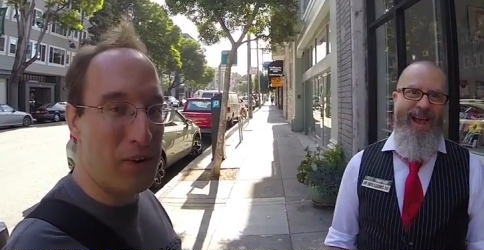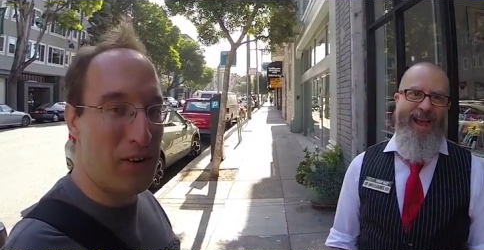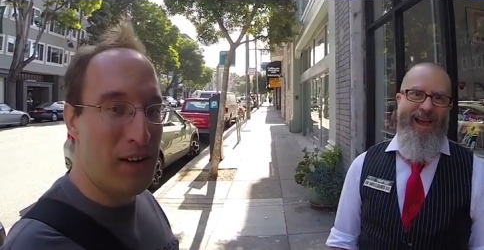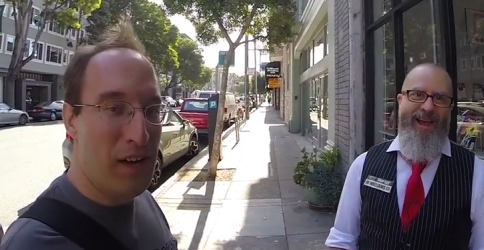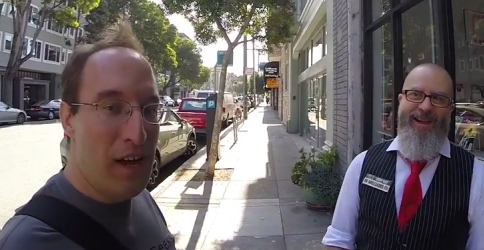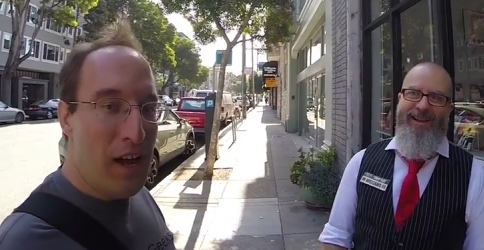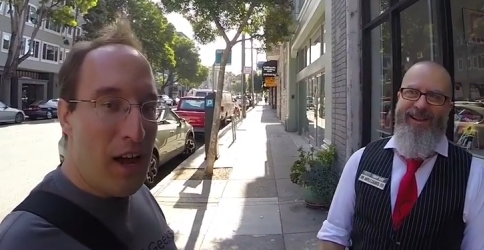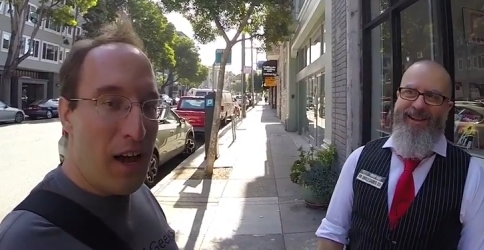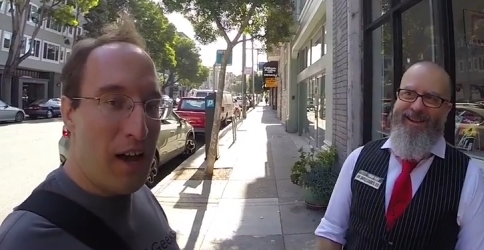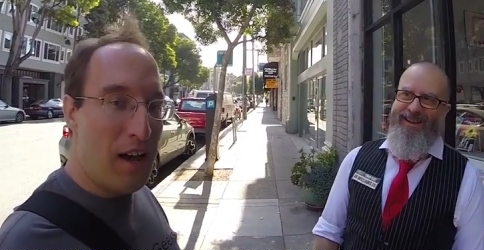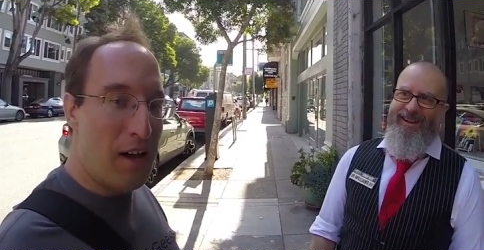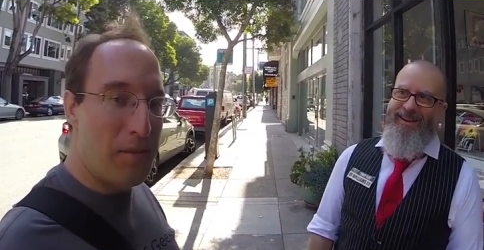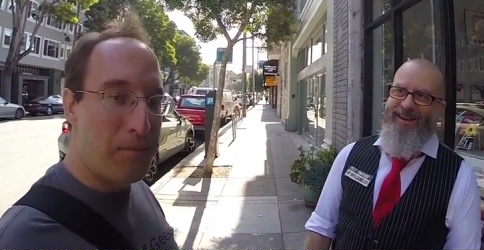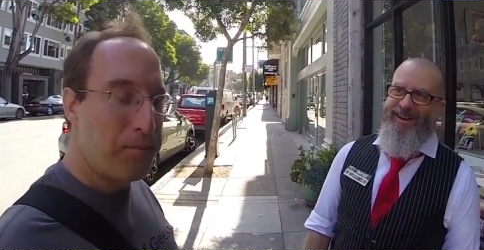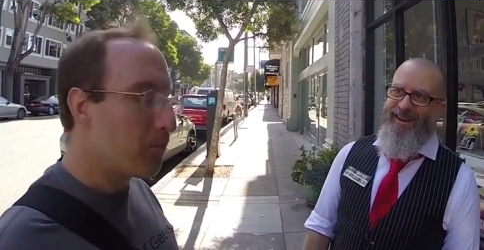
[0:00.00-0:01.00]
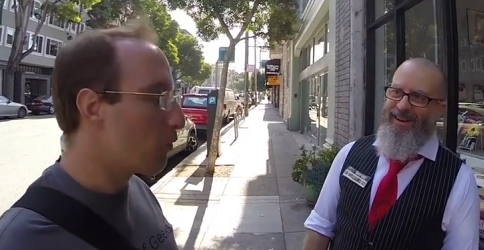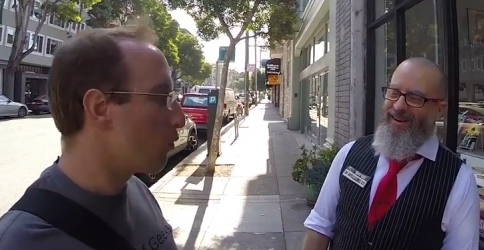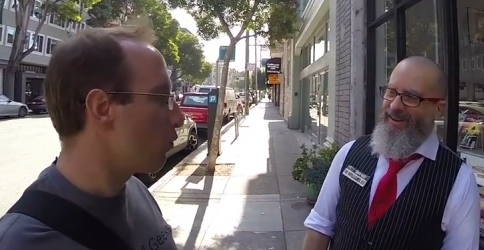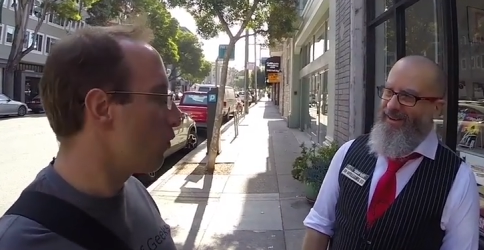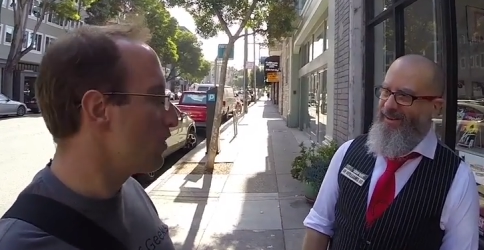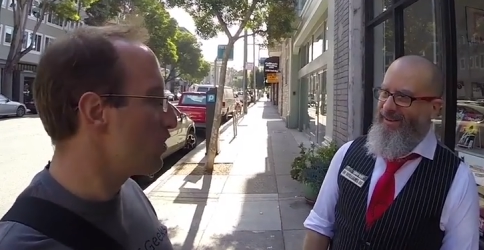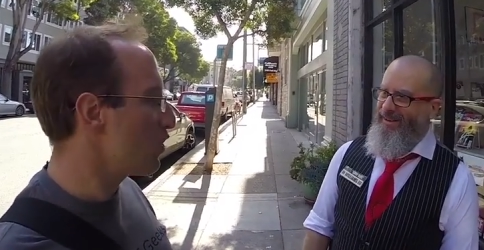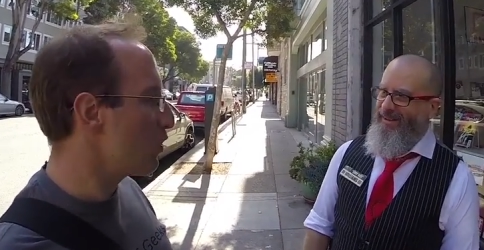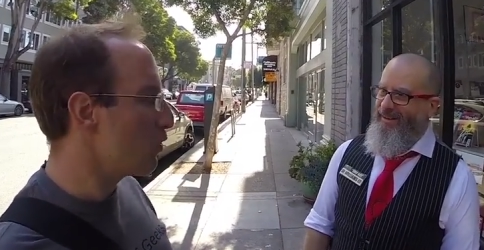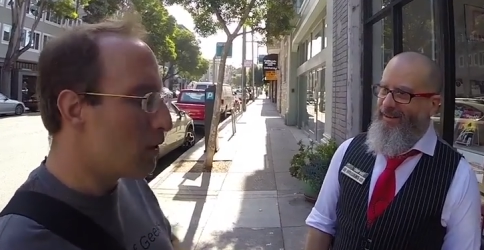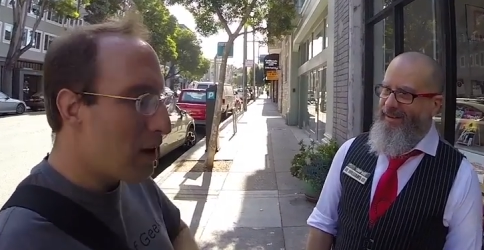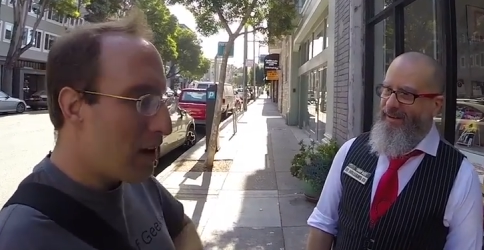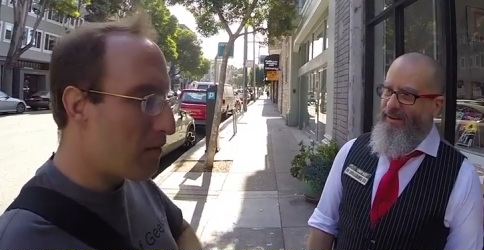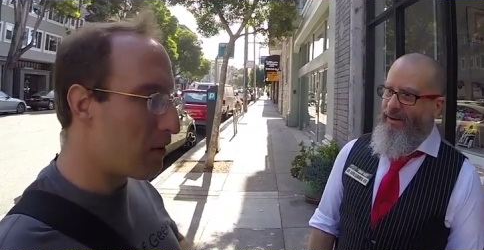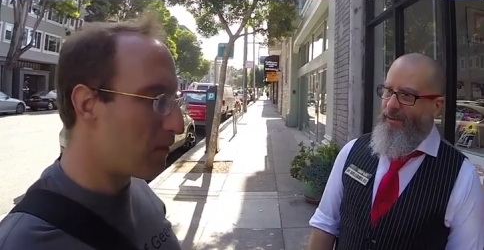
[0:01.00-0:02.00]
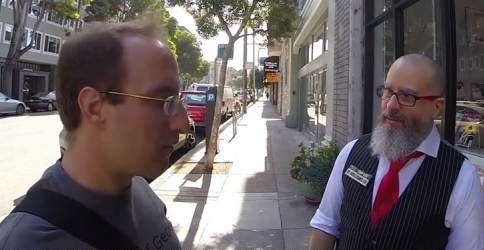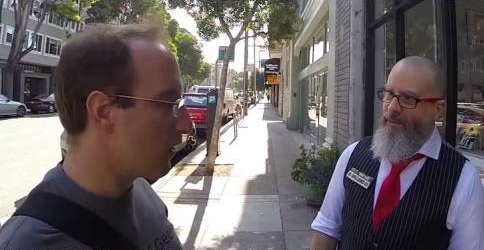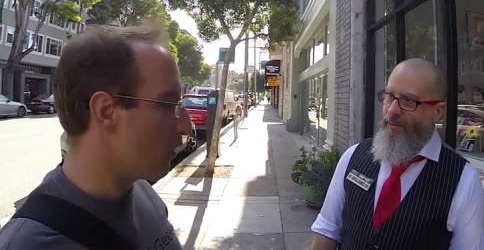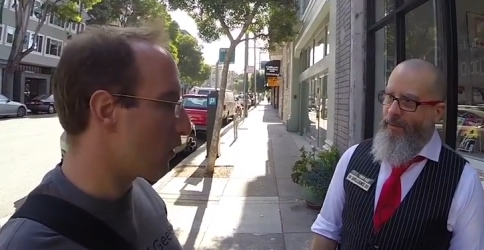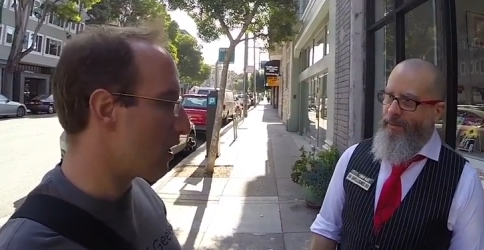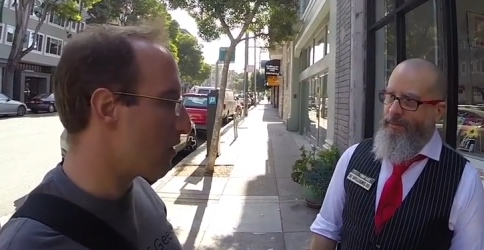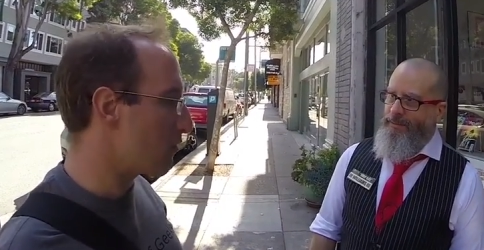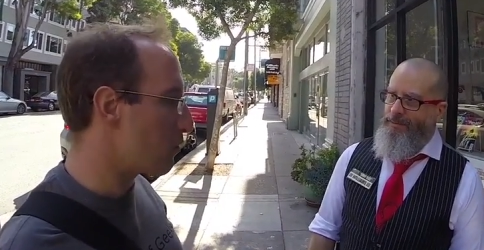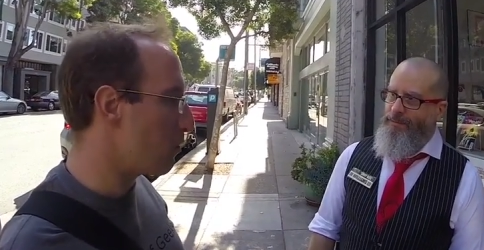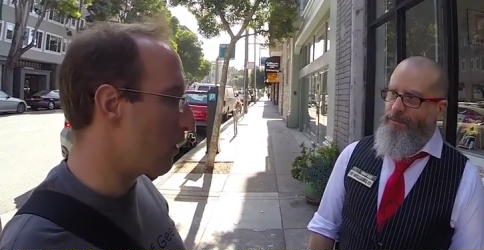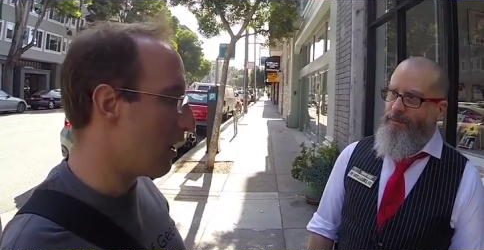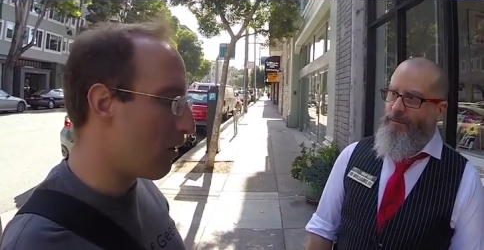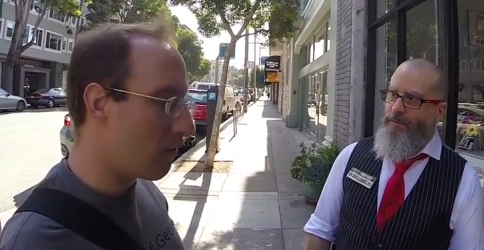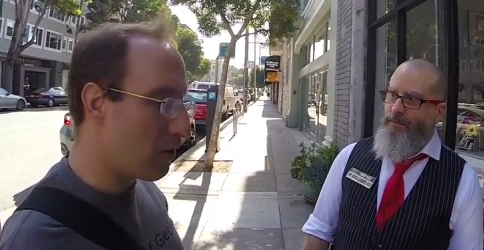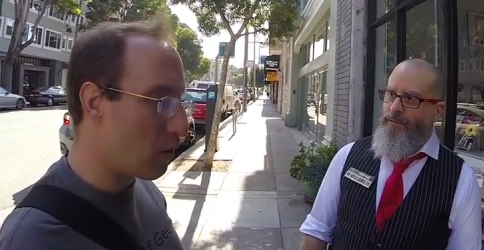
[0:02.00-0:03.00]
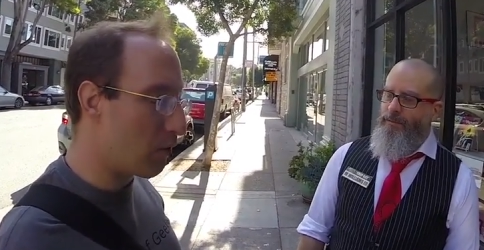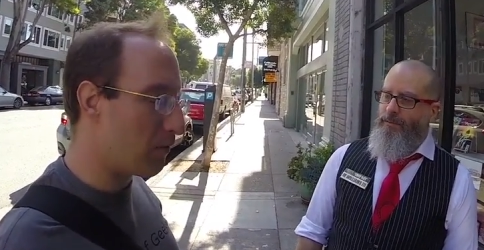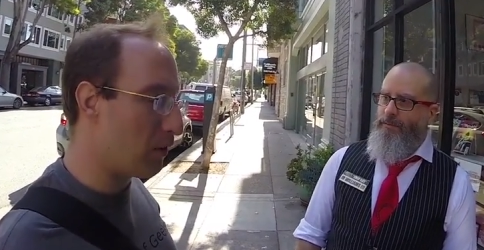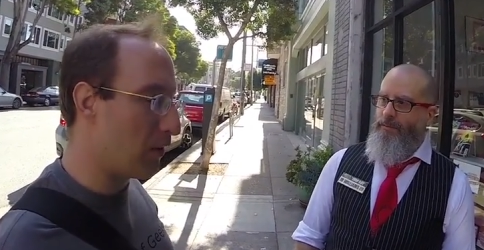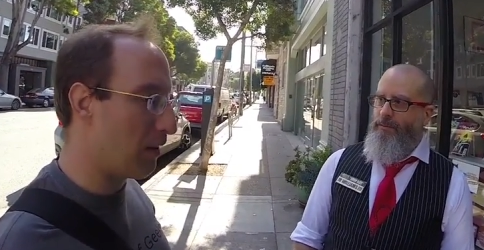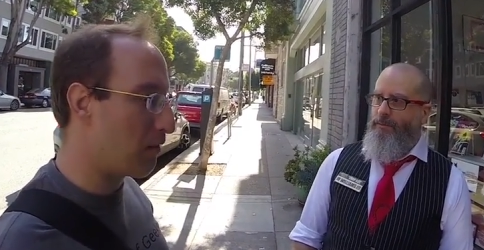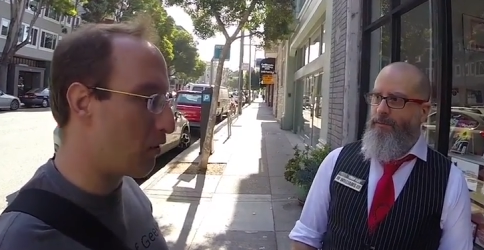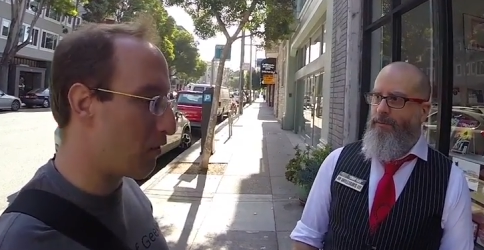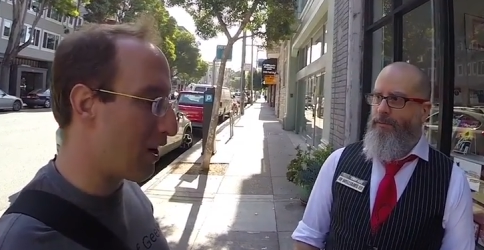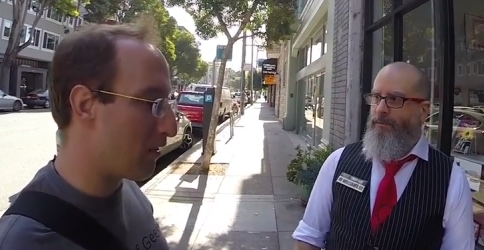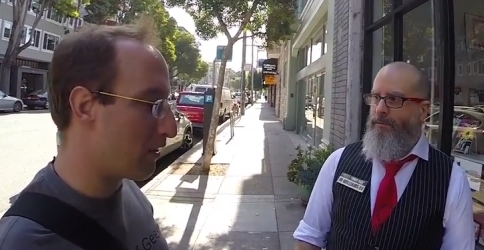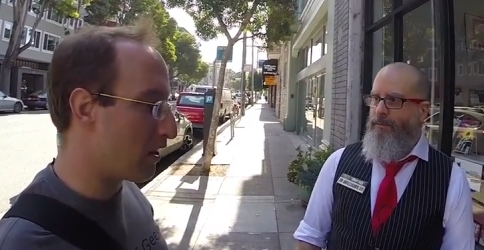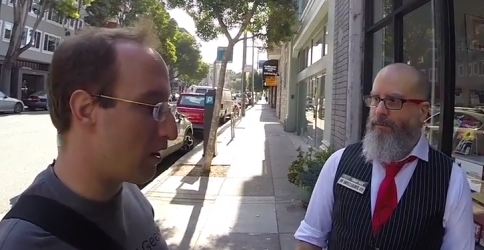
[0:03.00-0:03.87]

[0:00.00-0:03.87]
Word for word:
Speaker 1: Well, um, would you ever feel comfortable, I don't know if you live around